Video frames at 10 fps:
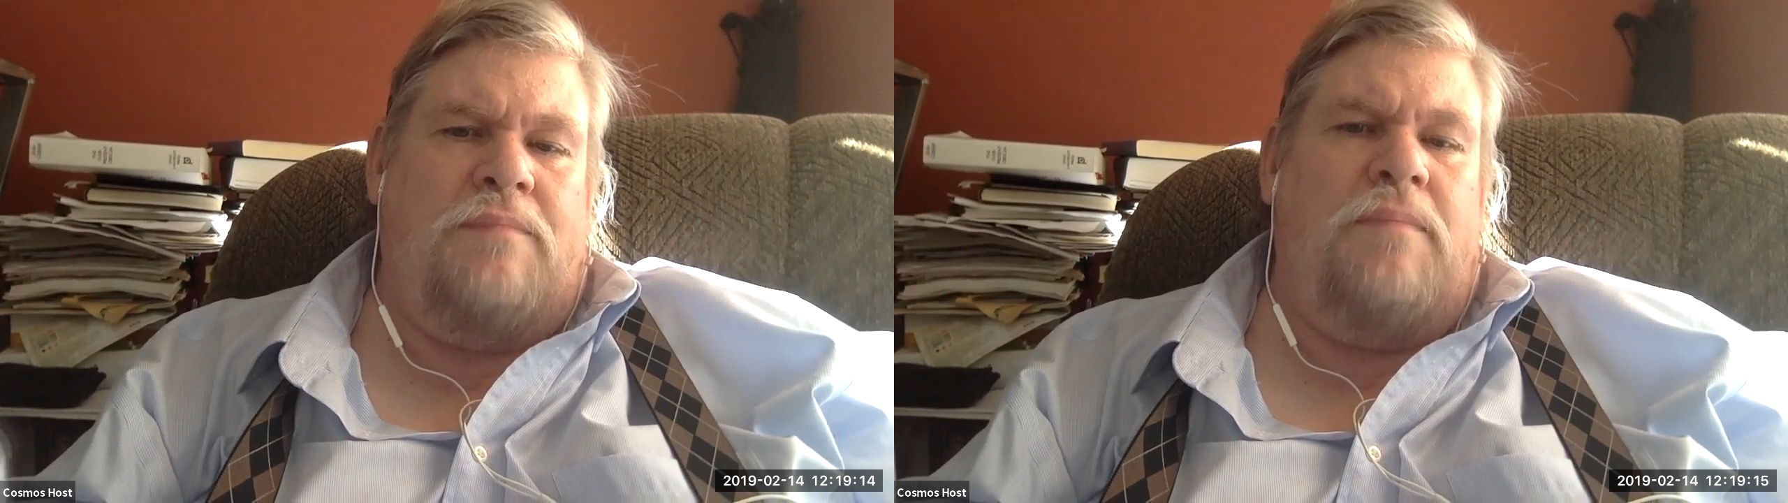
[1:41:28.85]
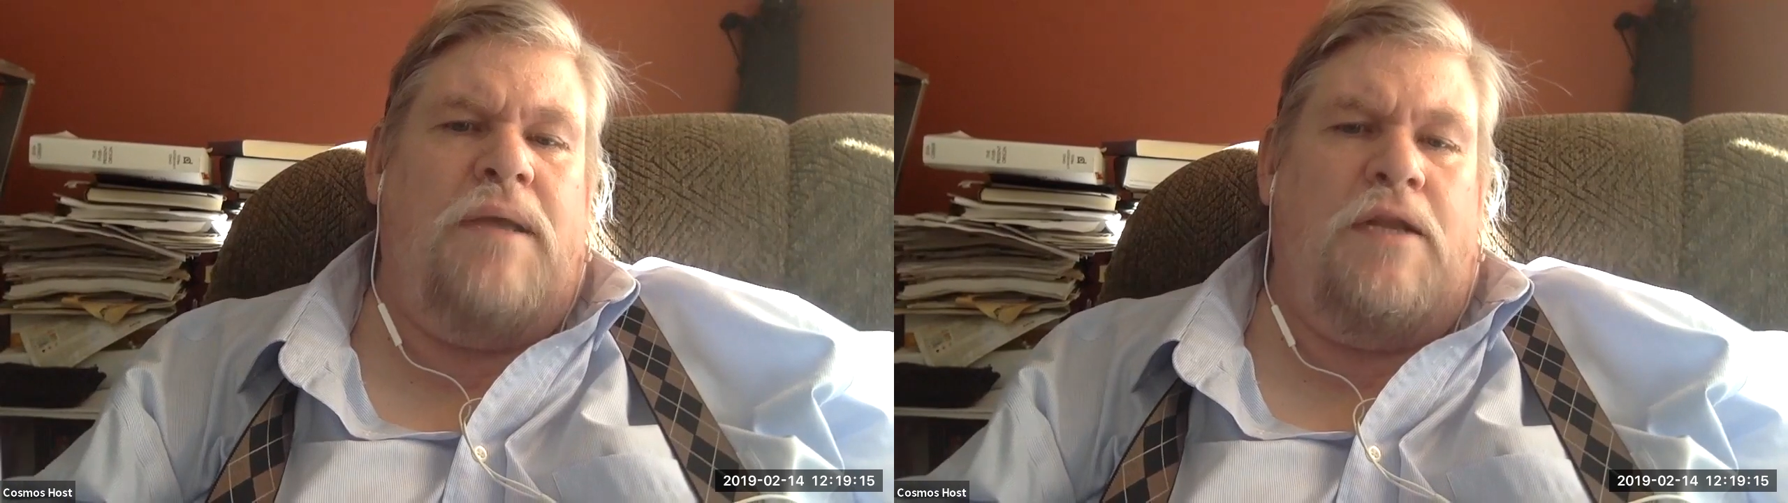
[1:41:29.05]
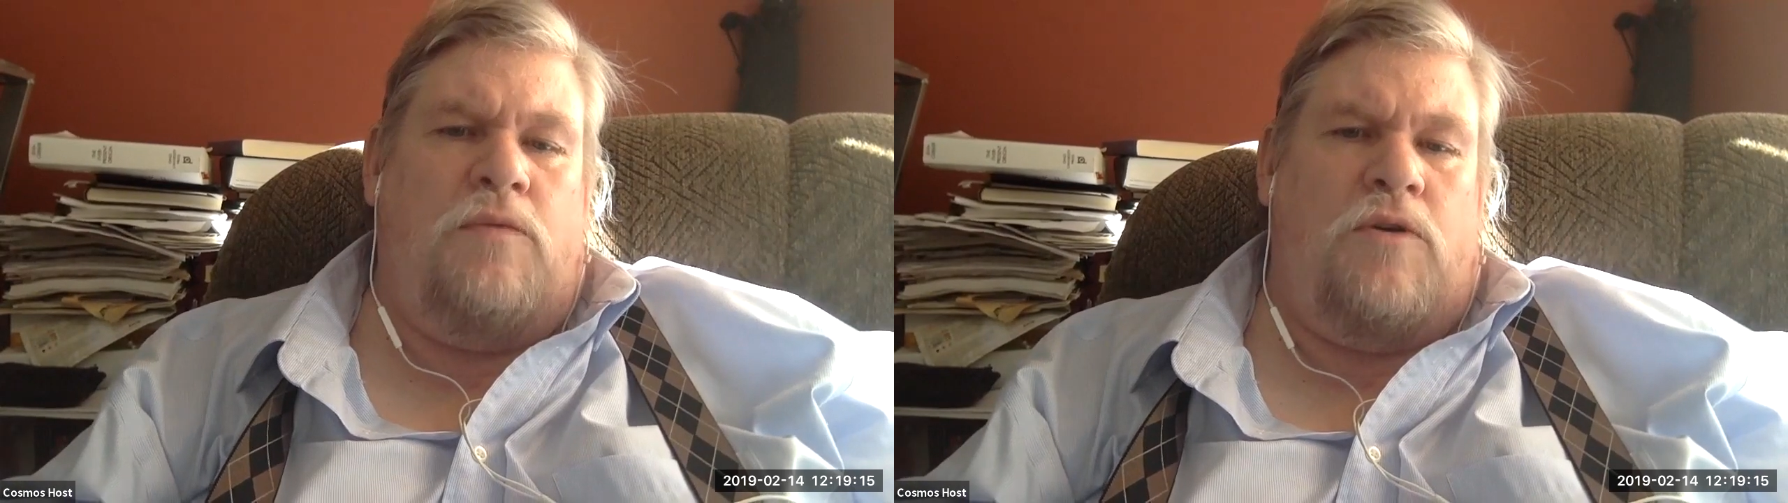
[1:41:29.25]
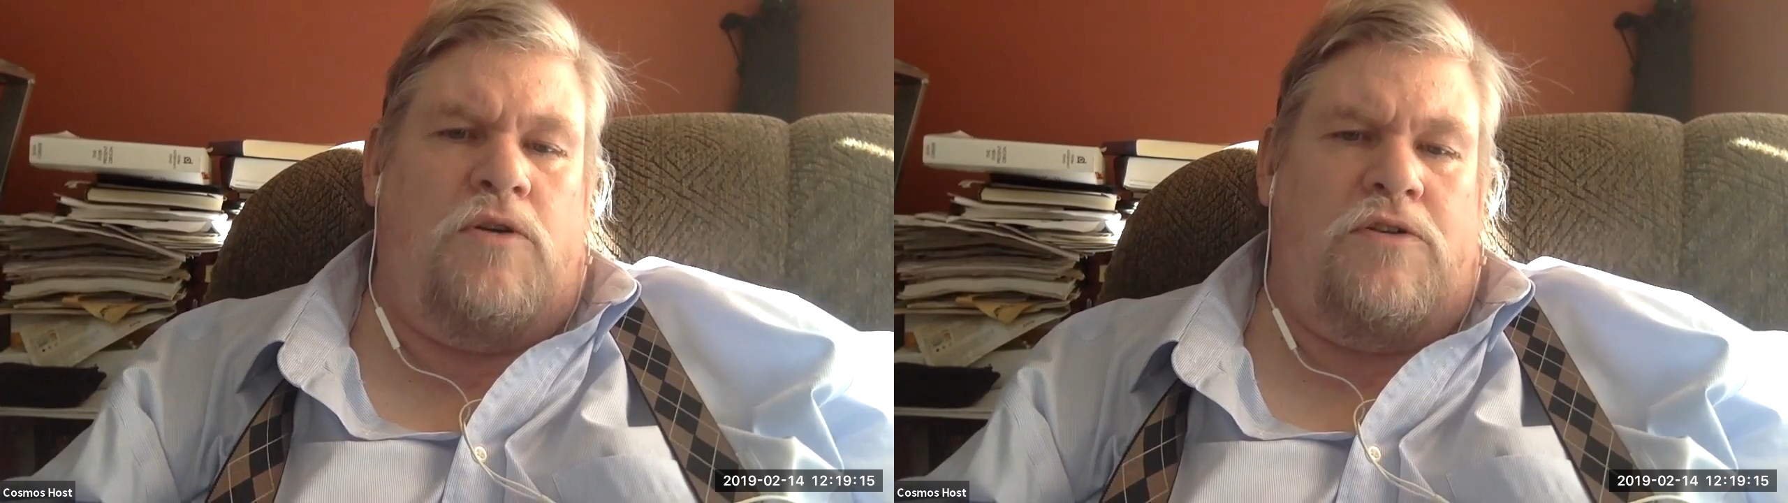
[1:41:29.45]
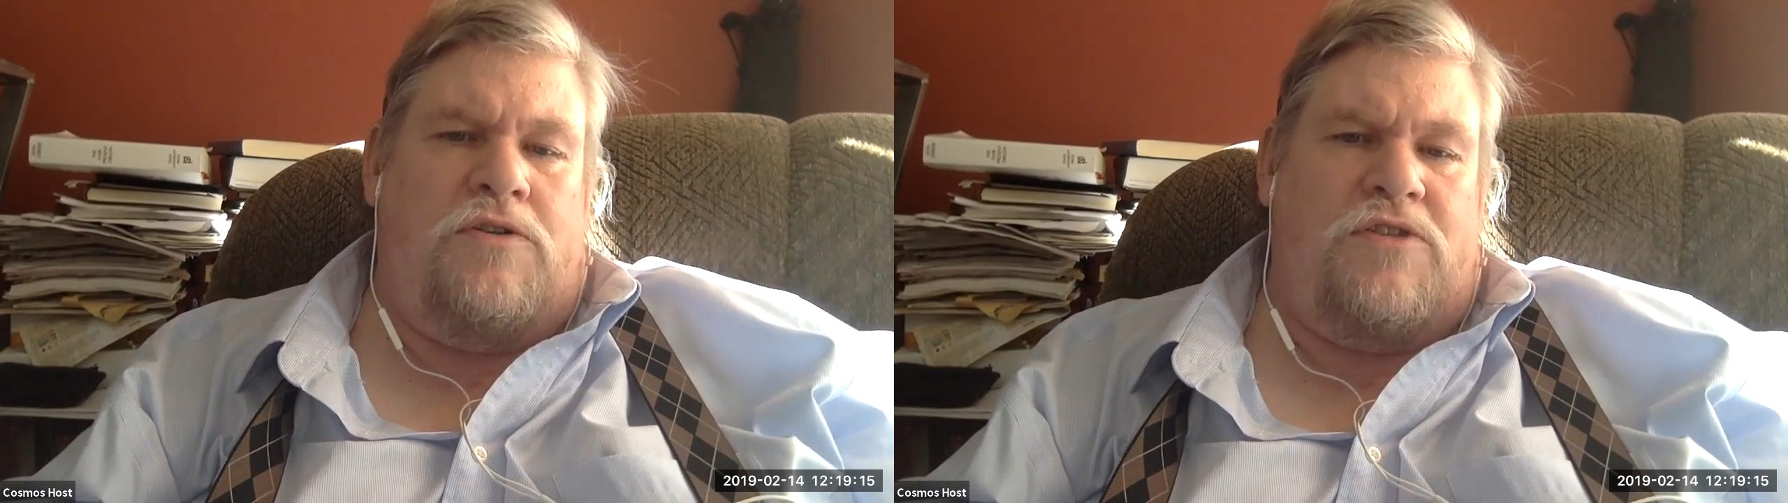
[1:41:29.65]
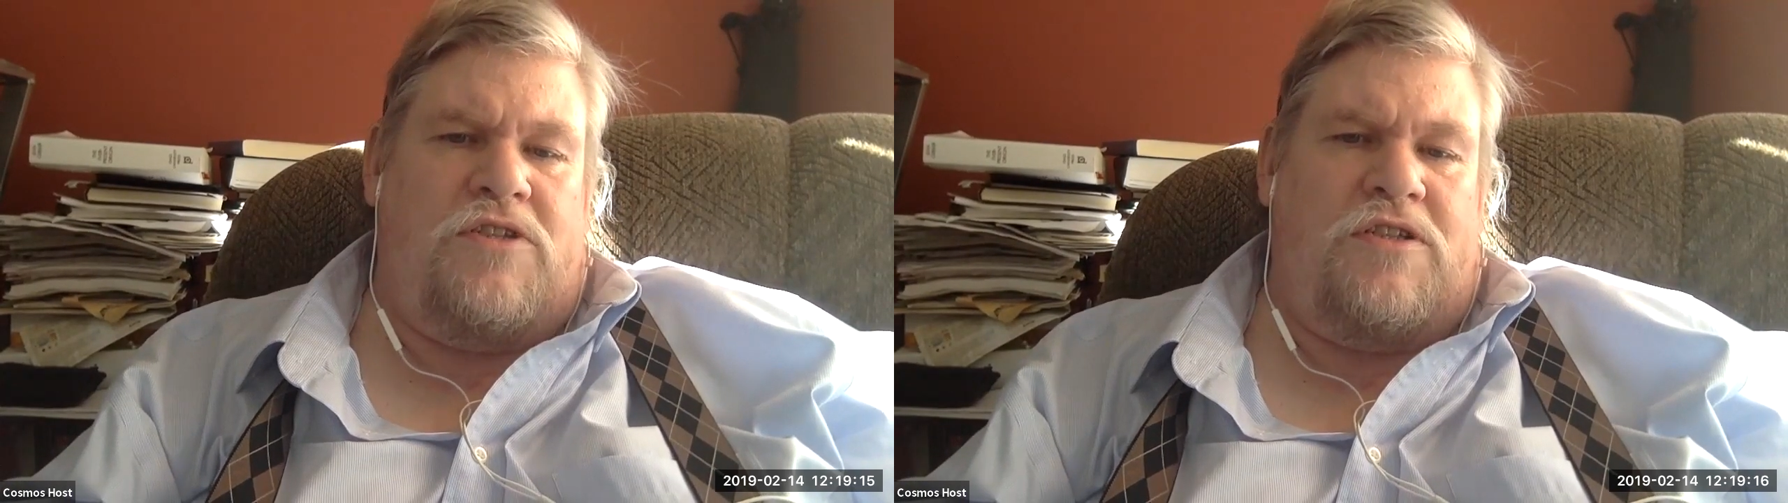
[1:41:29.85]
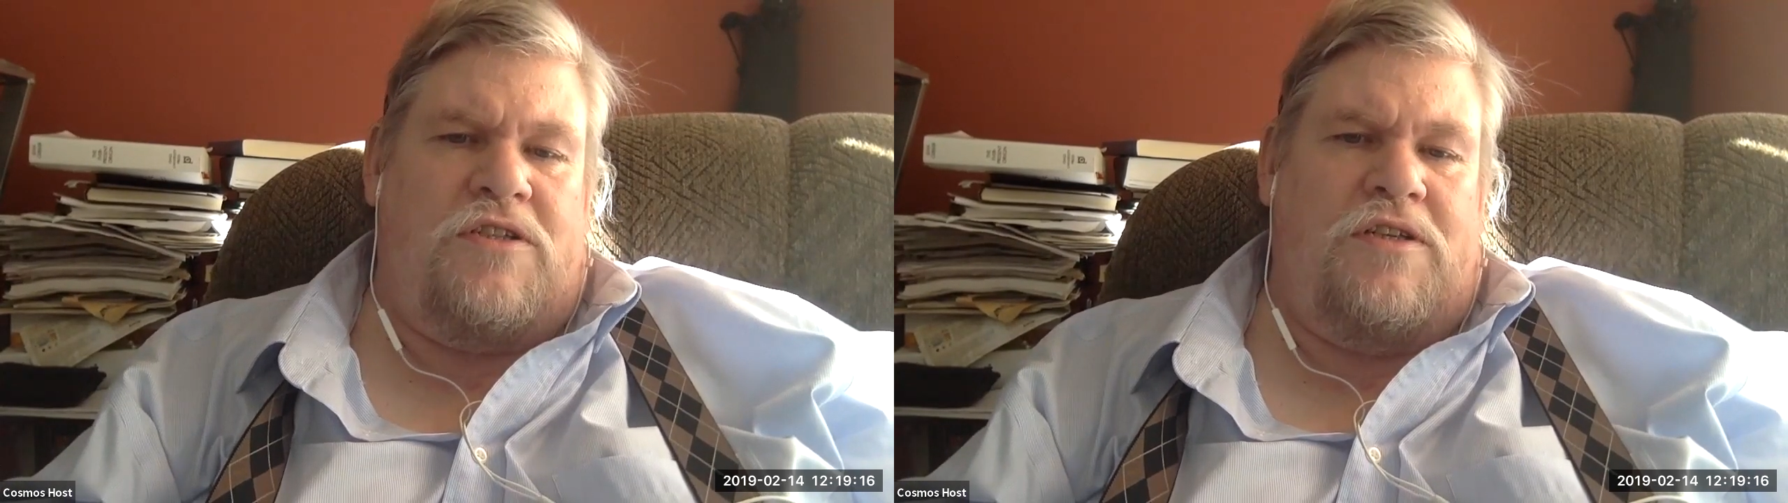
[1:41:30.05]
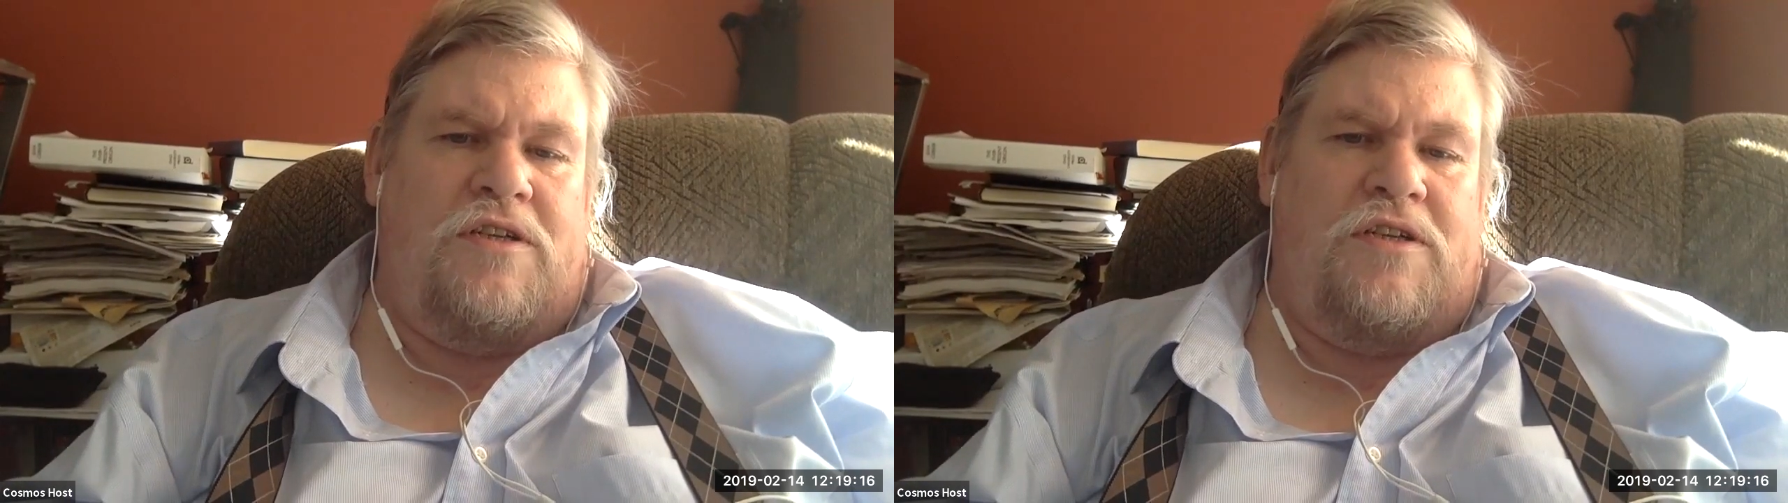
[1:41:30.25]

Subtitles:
many worlds.